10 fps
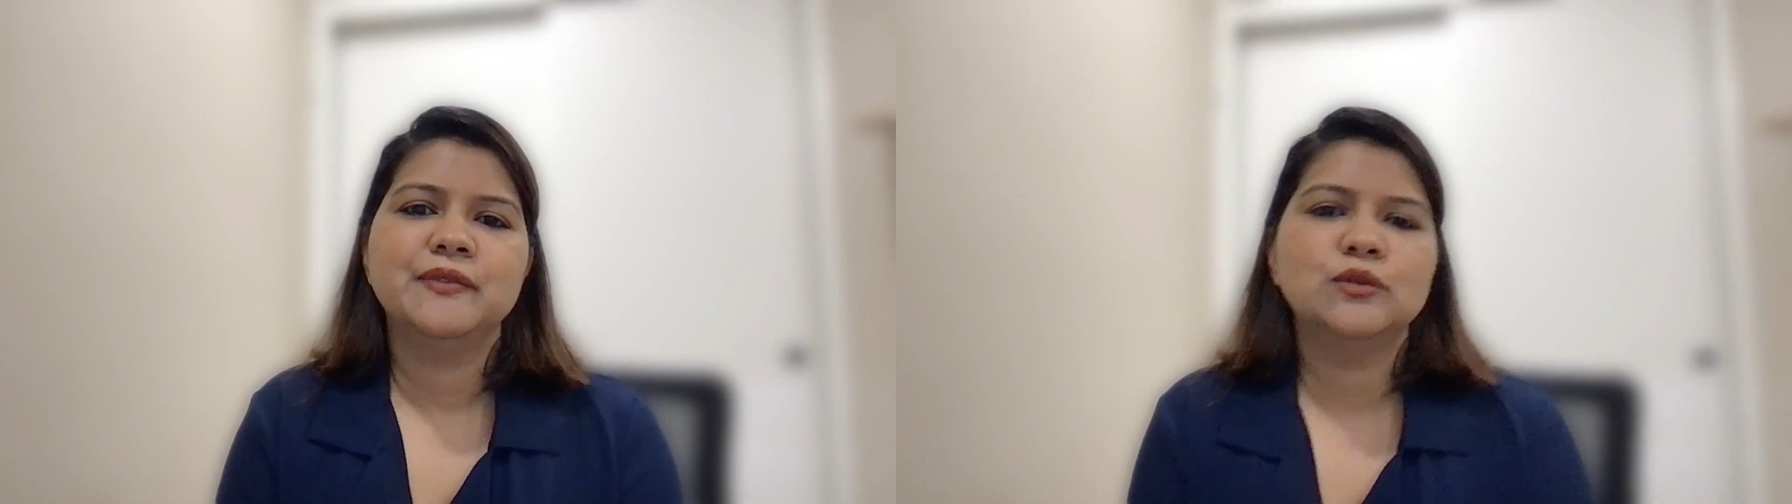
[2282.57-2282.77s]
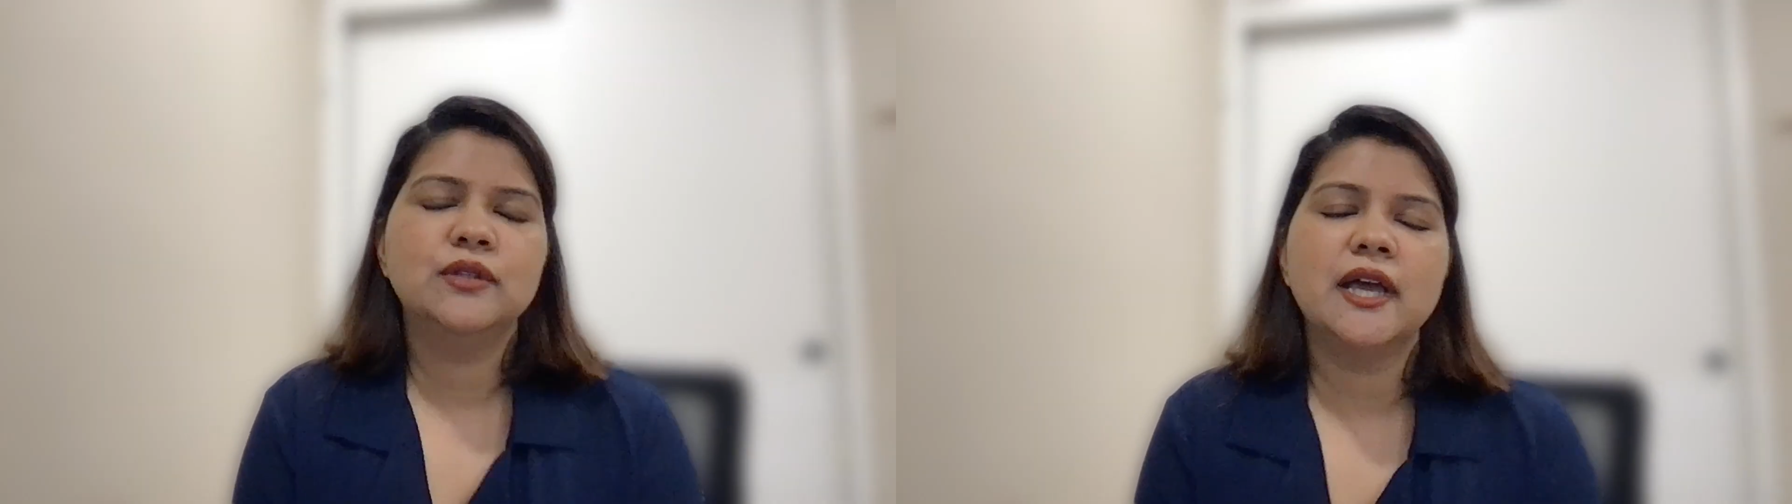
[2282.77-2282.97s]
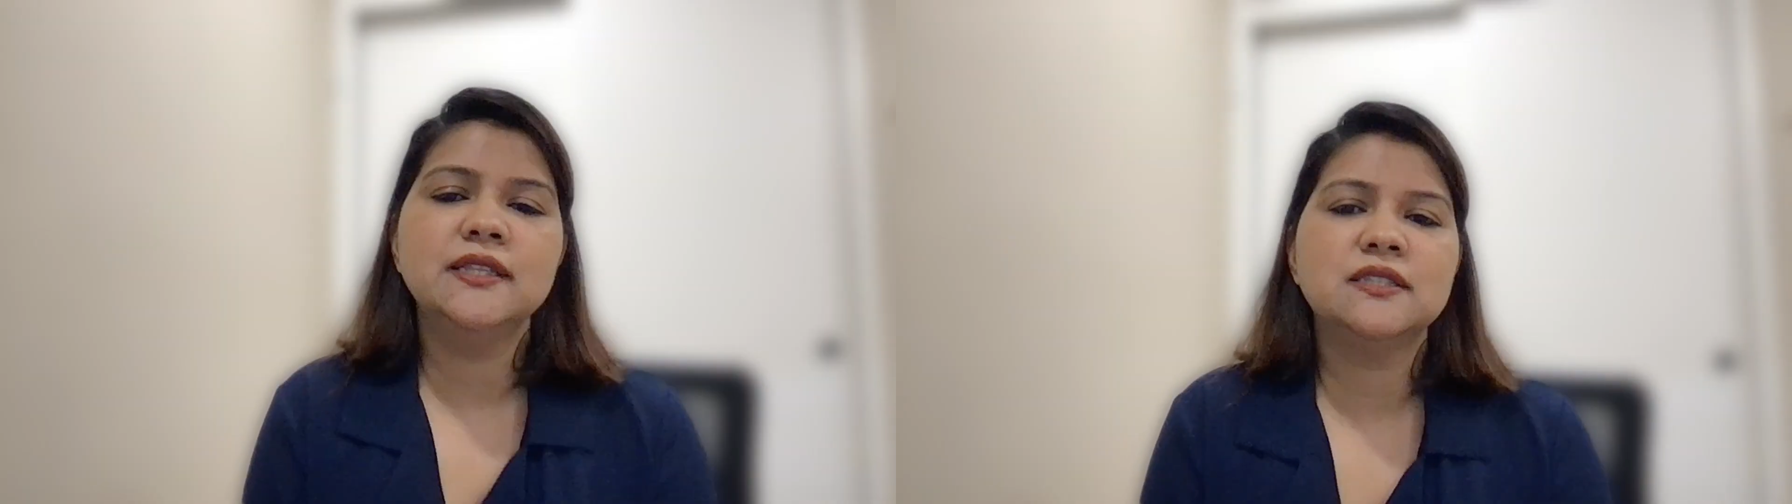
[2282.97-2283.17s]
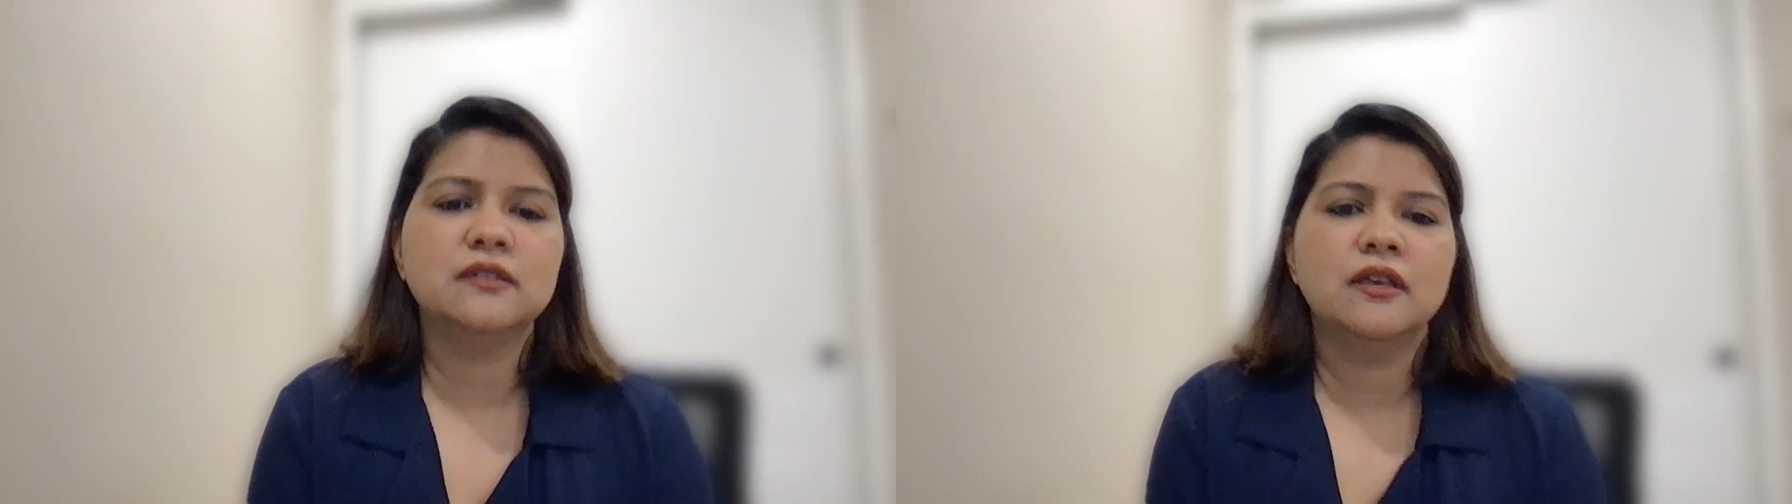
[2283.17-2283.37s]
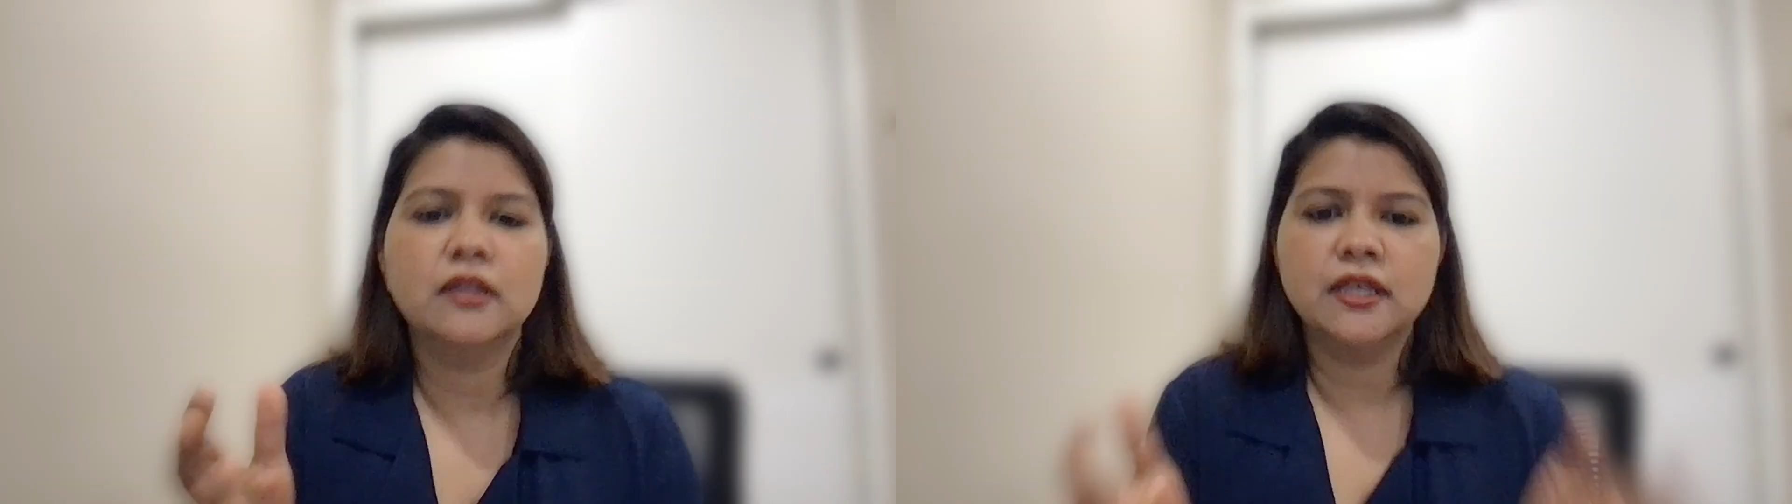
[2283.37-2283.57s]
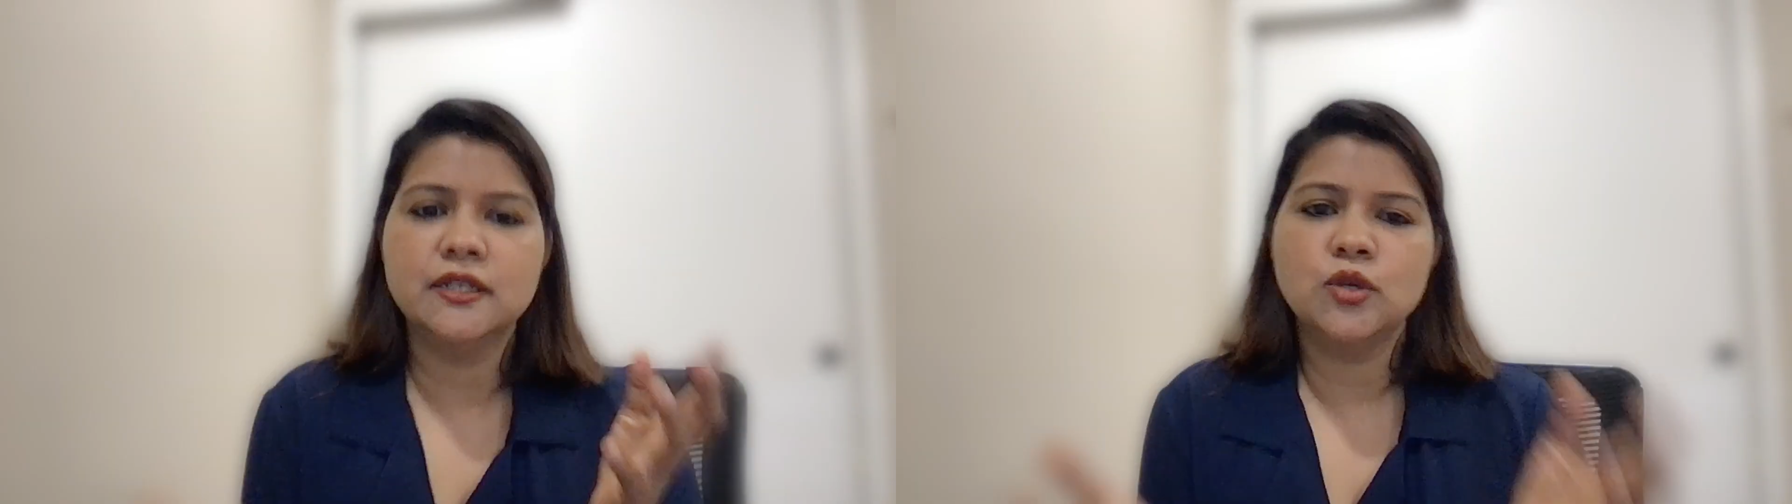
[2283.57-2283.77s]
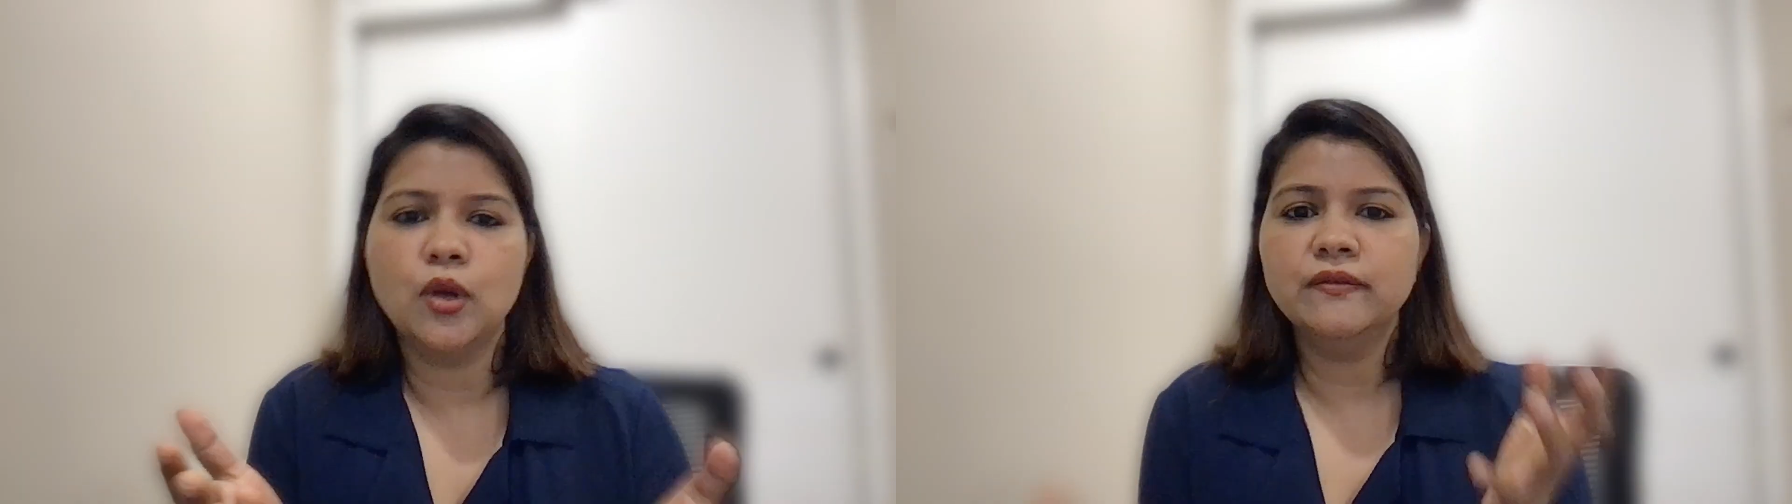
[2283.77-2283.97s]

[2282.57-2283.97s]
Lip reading: So that's